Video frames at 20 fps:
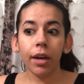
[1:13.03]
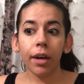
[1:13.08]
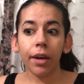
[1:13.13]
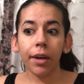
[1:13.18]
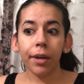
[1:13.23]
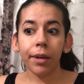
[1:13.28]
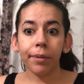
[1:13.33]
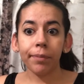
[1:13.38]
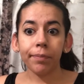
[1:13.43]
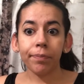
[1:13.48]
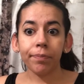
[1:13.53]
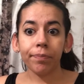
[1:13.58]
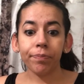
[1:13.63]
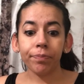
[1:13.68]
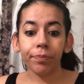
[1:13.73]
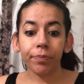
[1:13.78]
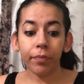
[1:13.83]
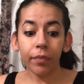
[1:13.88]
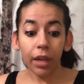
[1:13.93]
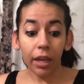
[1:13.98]

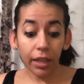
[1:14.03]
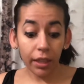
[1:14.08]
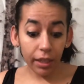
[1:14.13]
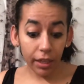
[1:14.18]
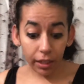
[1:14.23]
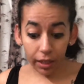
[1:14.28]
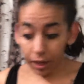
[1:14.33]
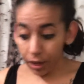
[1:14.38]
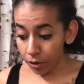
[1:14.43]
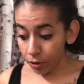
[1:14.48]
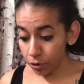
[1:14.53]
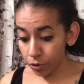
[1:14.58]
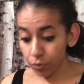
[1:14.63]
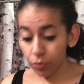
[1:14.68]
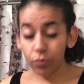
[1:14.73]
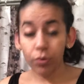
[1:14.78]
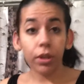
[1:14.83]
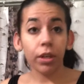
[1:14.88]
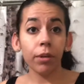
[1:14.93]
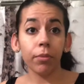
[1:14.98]
I laid out
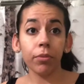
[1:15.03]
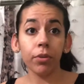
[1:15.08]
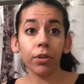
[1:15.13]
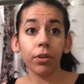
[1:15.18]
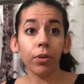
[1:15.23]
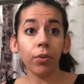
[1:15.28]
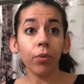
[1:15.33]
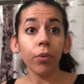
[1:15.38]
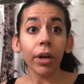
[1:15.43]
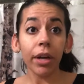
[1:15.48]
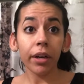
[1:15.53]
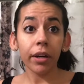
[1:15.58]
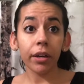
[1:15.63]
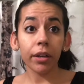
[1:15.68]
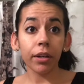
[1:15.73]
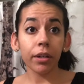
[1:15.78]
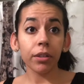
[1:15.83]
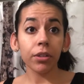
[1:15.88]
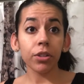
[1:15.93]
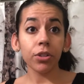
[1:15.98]
what I'm gonna
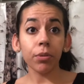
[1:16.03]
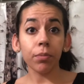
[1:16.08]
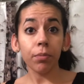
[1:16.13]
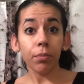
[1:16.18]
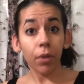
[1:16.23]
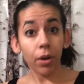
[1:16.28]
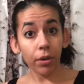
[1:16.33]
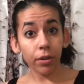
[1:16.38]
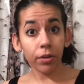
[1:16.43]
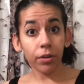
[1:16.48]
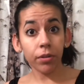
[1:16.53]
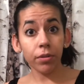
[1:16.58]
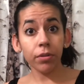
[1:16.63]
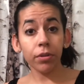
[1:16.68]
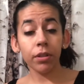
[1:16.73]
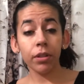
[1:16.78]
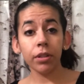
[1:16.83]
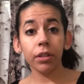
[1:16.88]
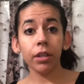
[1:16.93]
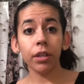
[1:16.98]
wear
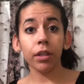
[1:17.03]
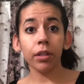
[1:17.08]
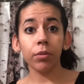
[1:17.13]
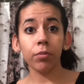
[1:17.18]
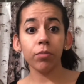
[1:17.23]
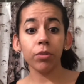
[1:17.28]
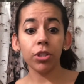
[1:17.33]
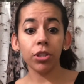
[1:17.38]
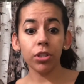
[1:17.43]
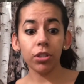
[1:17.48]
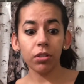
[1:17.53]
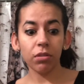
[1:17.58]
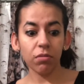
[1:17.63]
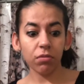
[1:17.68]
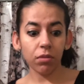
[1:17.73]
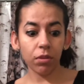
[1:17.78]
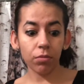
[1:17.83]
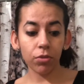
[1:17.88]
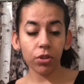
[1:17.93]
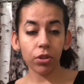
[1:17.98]
tomorrow, which is
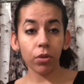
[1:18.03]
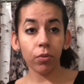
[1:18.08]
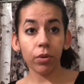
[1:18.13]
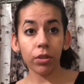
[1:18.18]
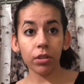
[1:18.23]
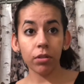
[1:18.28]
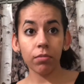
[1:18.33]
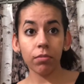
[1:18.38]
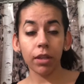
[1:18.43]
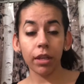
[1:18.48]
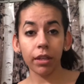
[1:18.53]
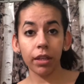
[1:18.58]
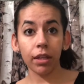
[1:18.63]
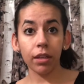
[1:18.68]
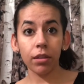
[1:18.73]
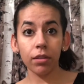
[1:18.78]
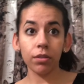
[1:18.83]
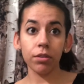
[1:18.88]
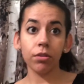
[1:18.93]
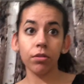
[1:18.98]
I'm just gonna wear some
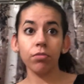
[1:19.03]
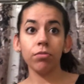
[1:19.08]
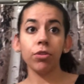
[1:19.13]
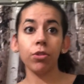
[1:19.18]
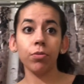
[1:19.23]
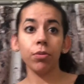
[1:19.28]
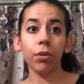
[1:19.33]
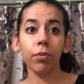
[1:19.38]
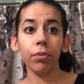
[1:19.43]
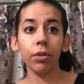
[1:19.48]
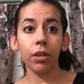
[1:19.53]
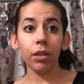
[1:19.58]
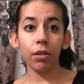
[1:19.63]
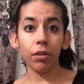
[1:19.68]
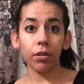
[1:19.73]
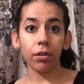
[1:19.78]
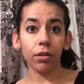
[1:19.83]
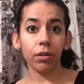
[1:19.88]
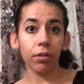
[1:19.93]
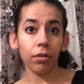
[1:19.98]
leggings, which probably
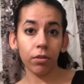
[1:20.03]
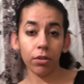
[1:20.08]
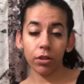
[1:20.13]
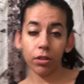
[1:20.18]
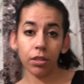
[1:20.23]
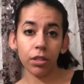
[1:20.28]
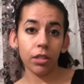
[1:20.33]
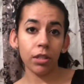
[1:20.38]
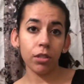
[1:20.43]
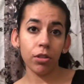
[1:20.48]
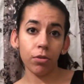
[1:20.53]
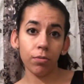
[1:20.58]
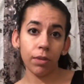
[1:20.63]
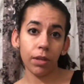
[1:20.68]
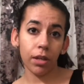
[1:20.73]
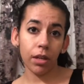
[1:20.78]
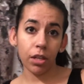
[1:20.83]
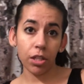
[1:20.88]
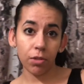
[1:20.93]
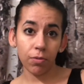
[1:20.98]
either the nurses or
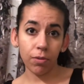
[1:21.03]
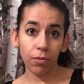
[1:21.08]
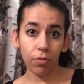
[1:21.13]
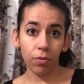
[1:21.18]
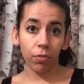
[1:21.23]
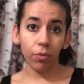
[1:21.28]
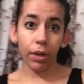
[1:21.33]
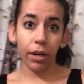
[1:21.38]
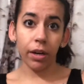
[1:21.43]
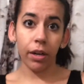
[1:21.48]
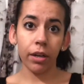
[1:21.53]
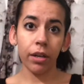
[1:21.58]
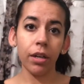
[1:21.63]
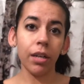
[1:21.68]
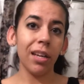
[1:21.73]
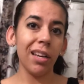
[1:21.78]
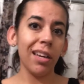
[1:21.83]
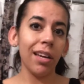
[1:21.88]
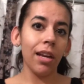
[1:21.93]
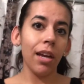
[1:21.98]
my husband will wear.
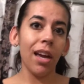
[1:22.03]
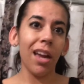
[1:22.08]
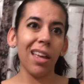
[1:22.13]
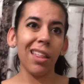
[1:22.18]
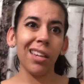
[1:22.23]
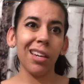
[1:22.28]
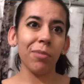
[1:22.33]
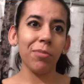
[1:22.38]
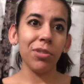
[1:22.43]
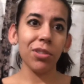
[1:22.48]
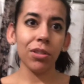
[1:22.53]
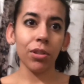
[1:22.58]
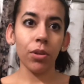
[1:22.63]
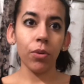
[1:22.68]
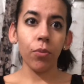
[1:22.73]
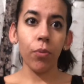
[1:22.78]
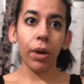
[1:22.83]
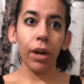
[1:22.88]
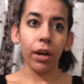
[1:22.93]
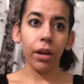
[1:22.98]
And then I'm just
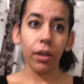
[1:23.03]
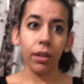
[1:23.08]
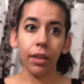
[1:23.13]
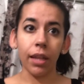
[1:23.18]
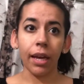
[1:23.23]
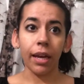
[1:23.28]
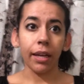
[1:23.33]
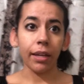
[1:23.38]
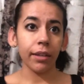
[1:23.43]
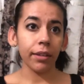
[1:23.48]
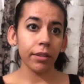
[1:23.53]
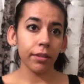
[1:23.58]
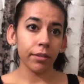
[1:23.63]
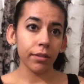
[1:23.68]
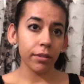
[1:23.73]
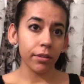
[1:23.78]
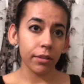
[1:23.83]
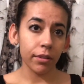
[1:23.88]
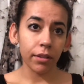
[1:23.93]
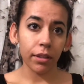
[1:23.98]
gonna wear like
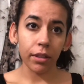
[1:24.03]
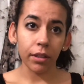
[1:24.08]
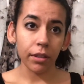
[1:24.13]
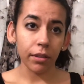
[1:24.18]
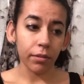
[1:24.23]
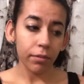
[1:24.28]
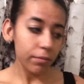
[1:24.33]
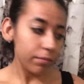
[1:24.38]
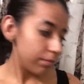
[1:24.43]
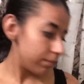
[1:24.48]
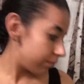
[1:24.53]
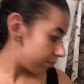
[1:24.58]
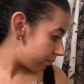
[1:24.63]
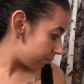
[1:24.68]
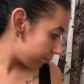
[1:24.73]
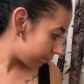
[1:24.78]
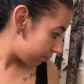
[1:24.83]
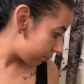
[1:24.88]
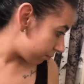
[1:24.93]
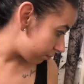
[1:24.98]
a
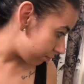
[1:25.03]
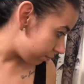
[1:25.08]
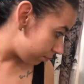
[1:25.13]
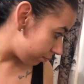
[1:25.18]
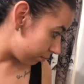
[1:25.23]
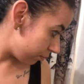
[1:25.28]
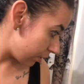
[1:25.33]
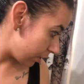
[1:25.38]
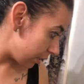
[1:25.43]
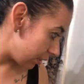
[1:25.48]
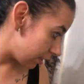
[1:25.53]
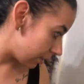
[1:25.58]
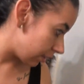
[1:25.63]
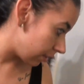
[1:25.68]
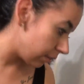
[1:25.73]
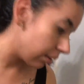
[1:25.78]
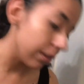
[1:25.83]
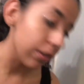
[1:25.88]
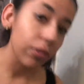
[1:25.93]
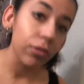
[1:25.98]

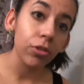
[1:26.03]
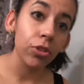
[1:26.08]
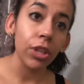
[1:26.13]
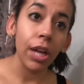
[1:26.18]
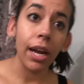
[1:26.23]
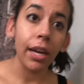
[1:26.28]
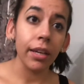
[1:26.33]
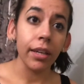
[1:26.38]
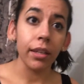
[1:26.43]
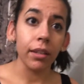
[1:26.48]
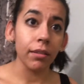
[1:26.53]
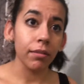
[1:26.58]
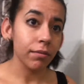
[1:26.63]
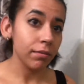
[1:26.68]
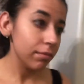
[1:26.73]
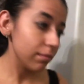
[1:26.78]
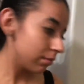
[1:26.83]
easy little jacket